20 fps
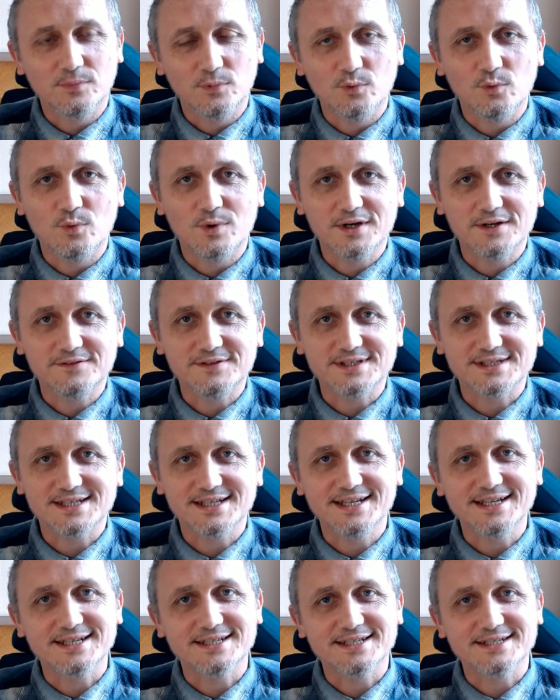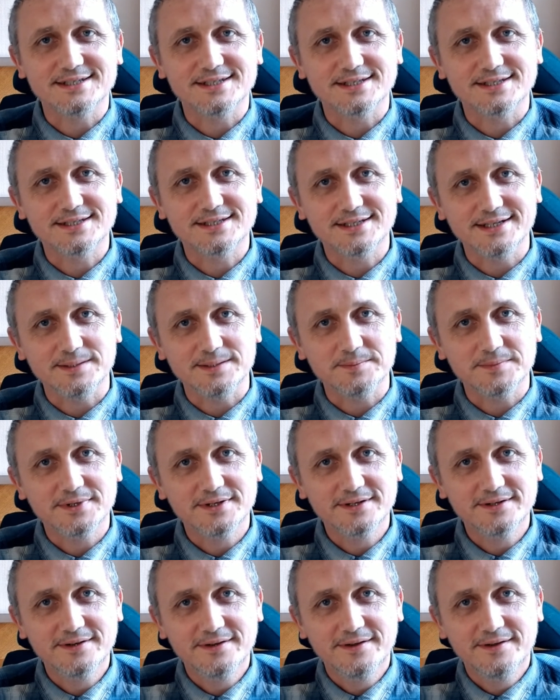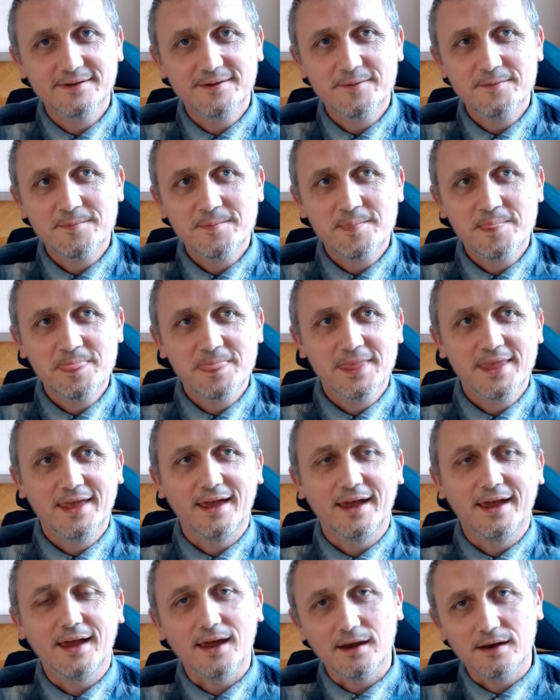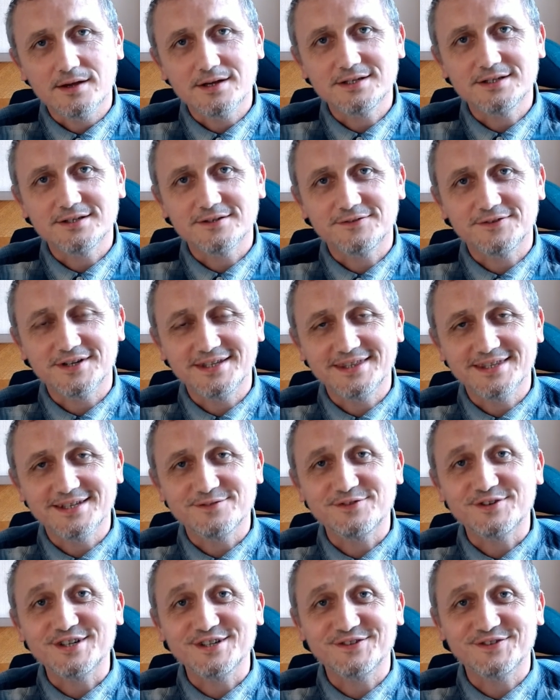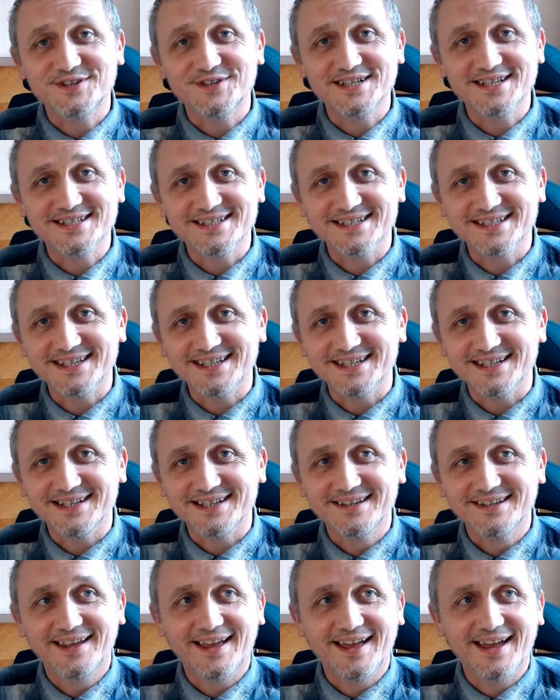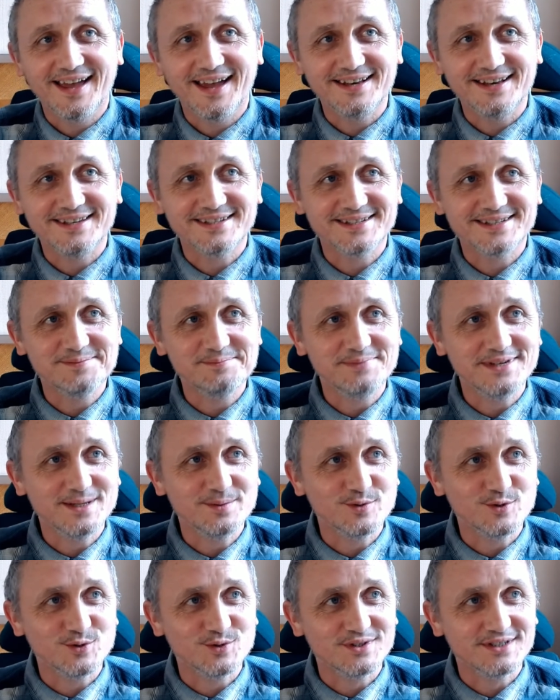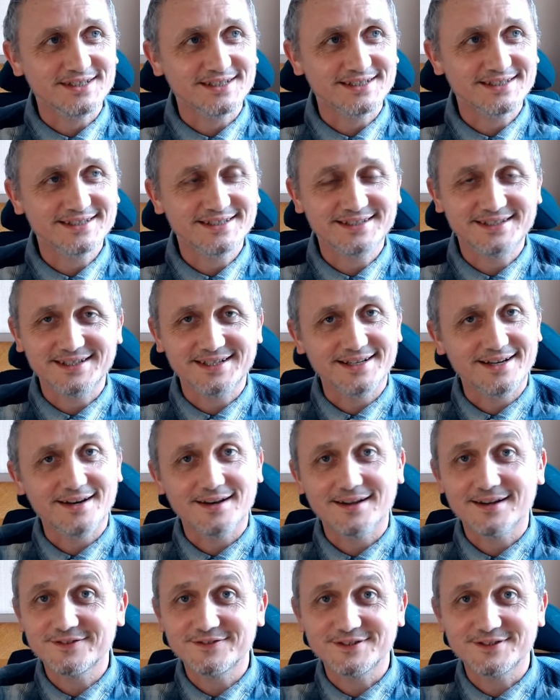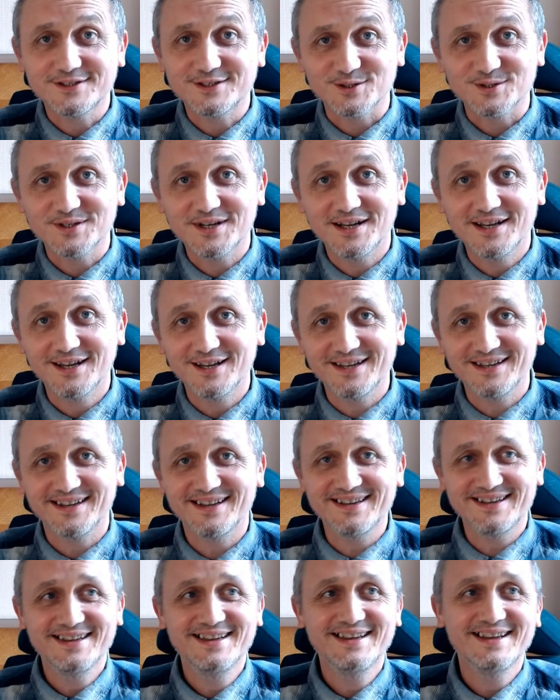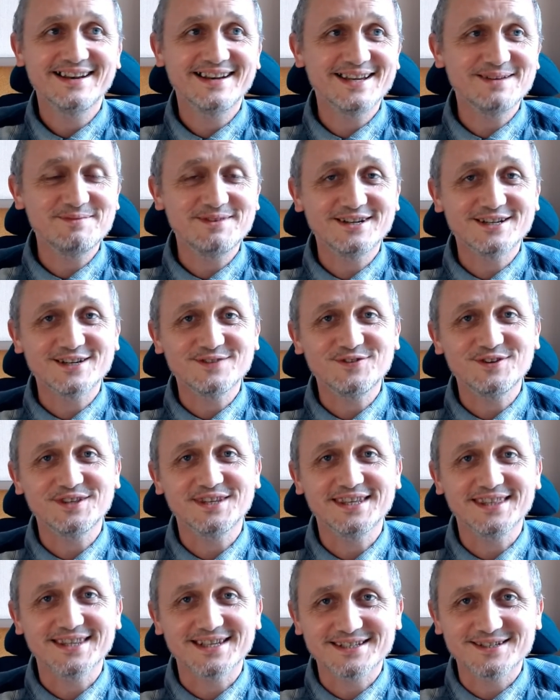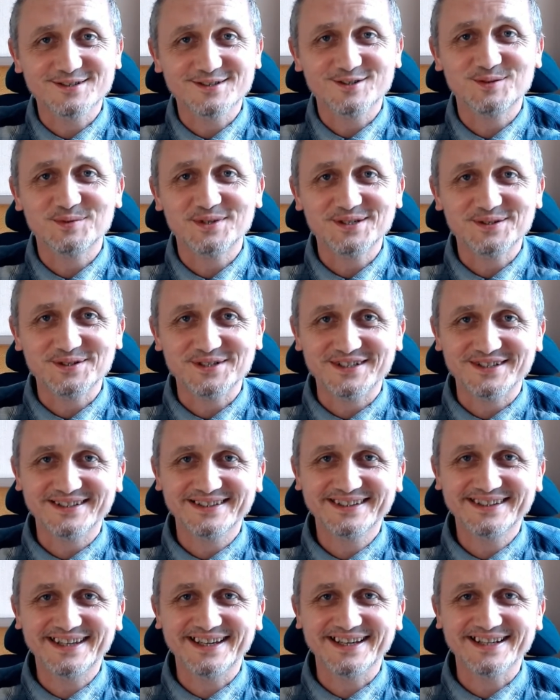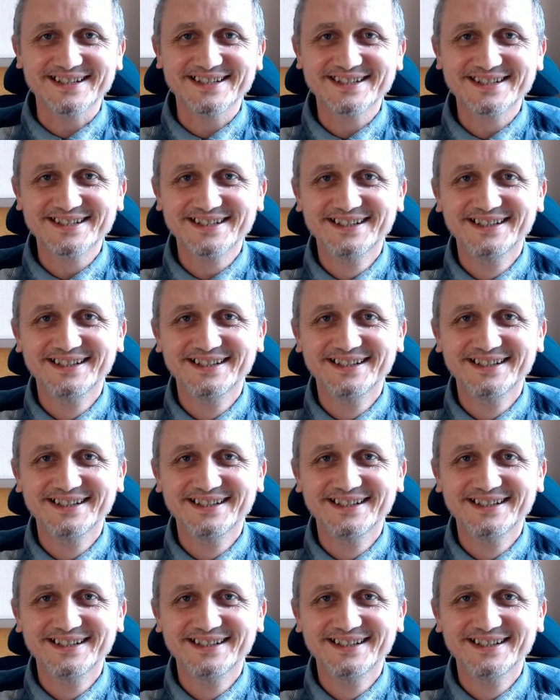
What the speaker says: One of its legs is the same. And I used to find that very funny as a kid. And some people just didn't laugh at all. Let me know if you think that's a good one or not. Thanks.